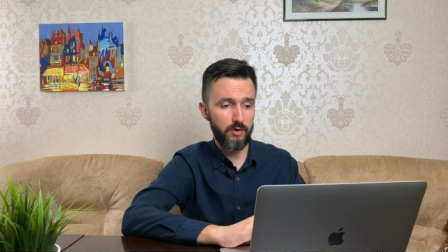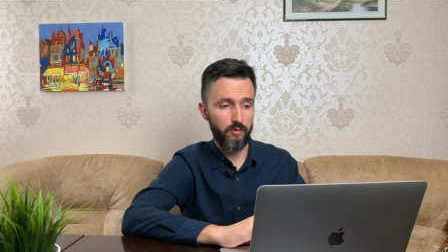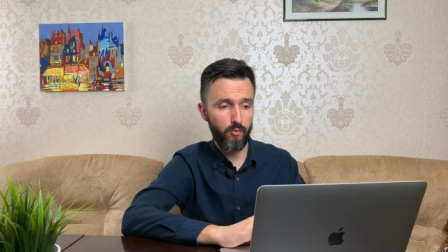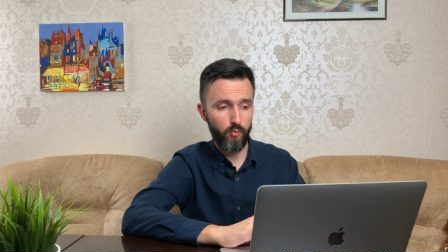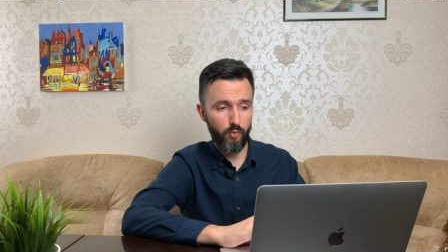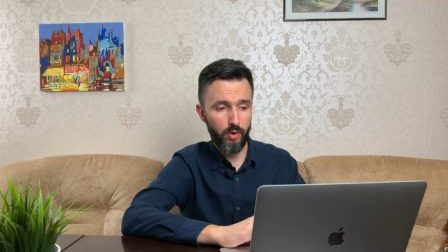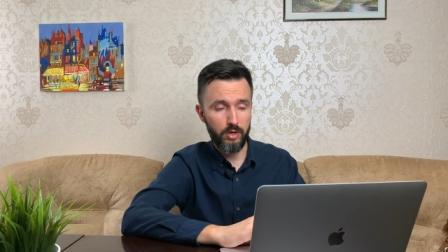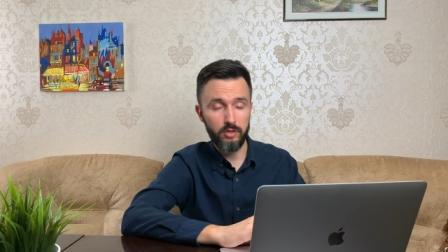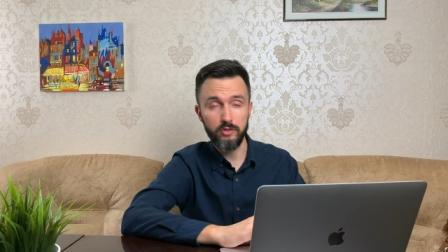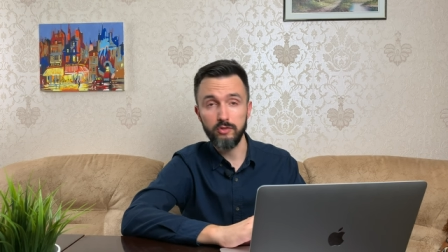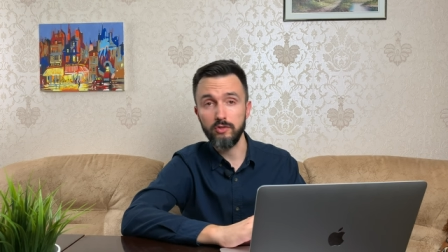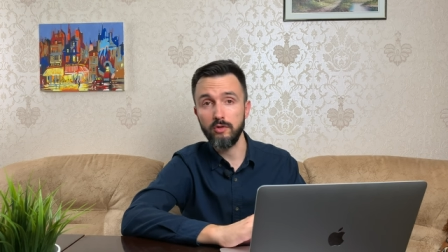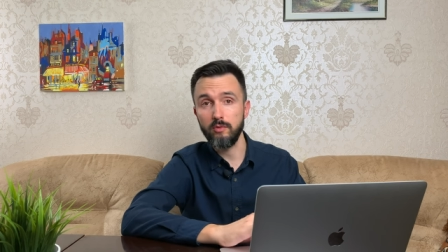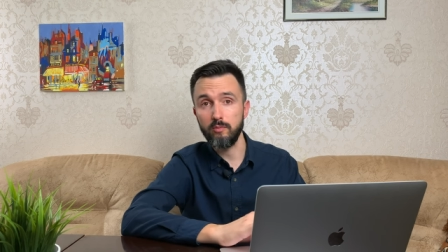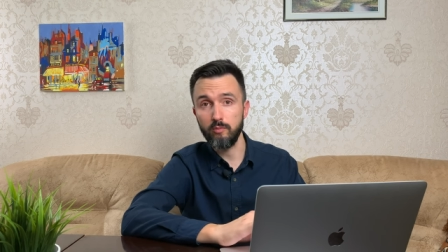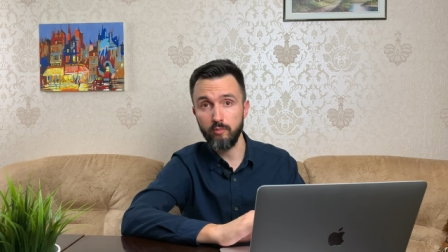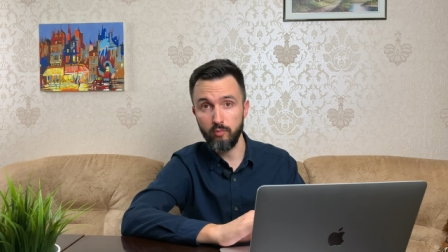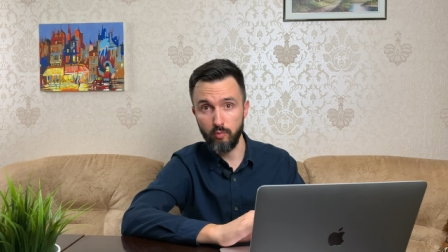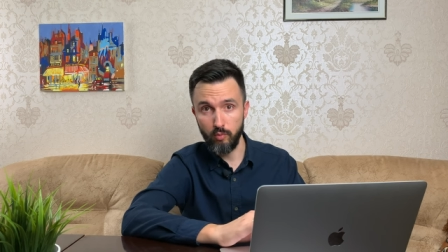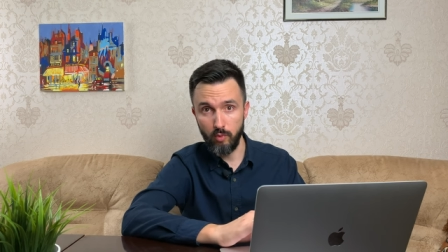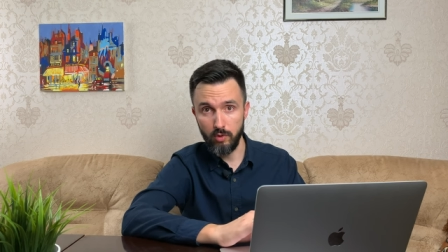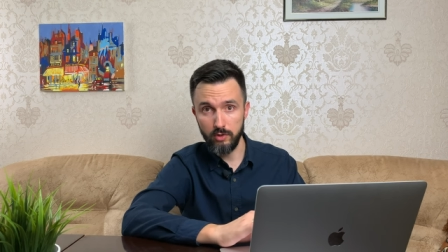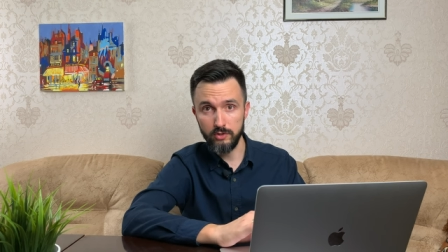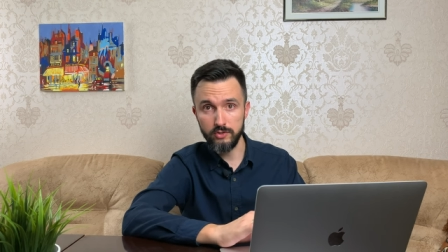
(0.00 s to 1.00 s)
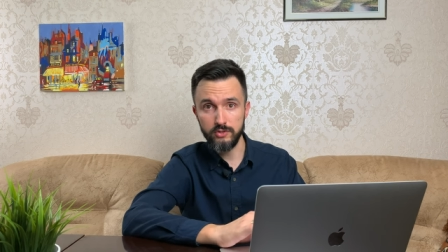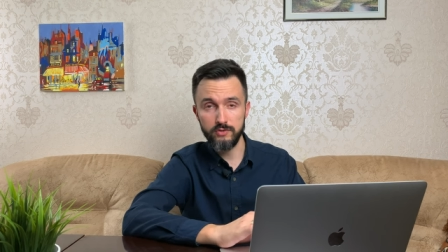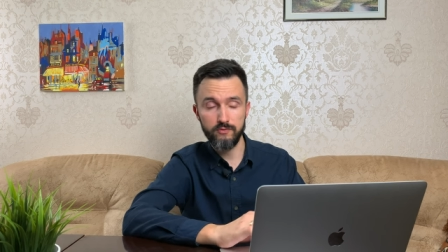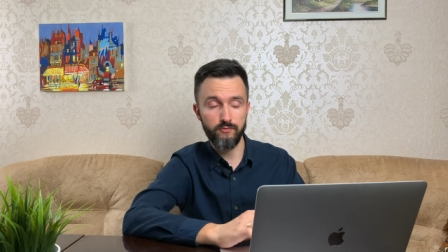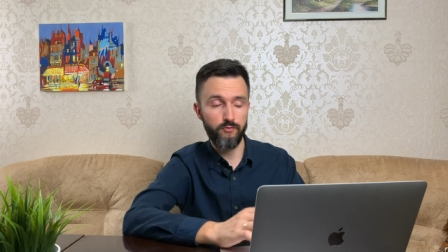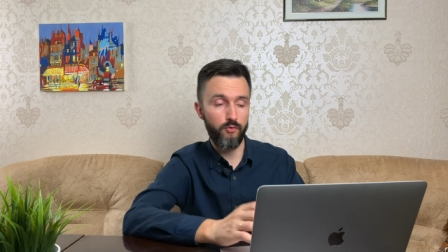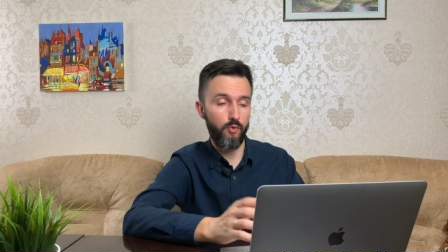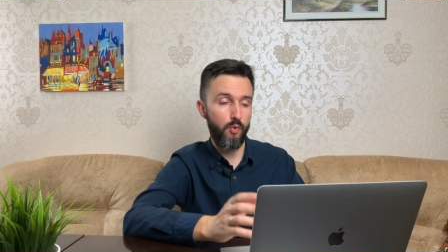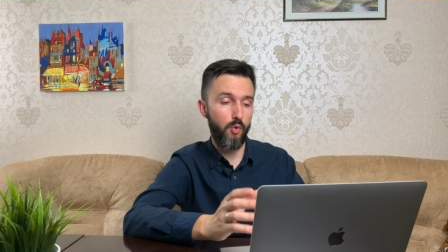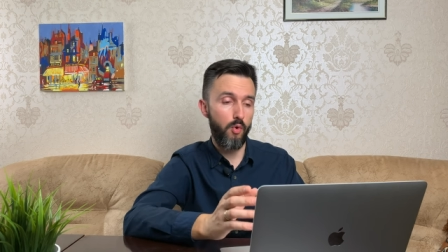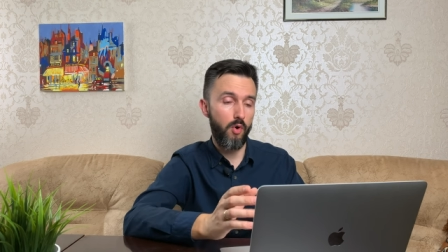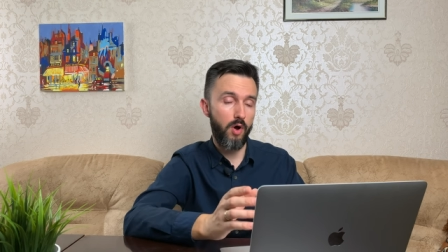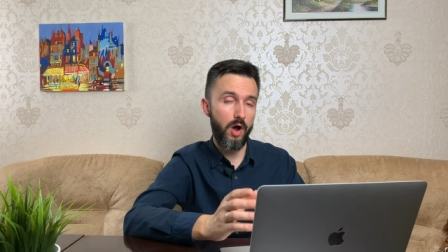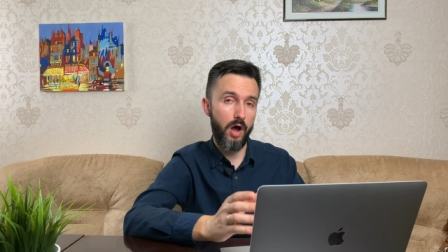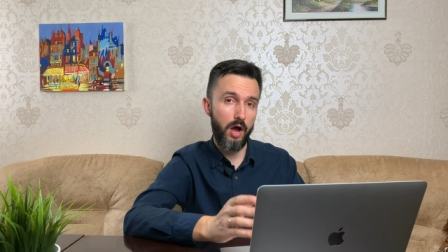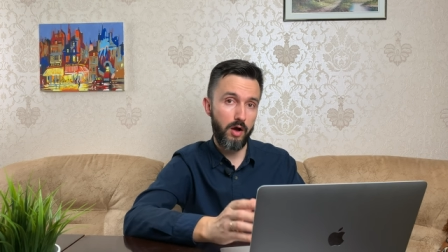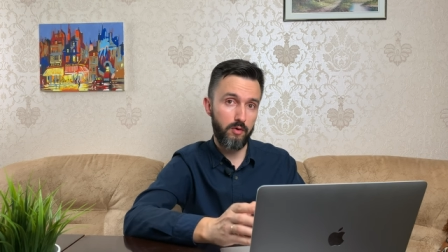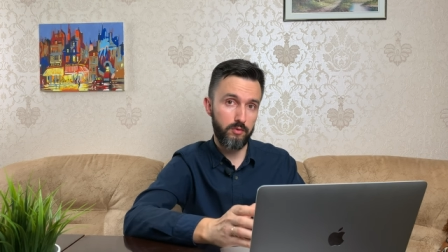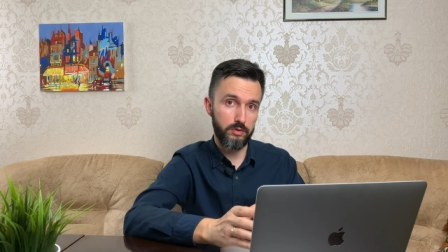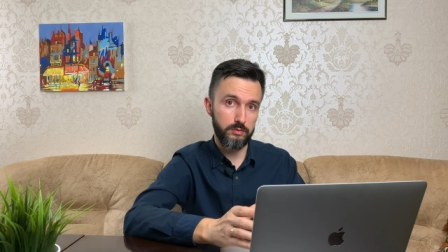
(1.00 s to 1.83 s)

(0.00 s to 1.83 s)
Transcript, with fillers: random words for our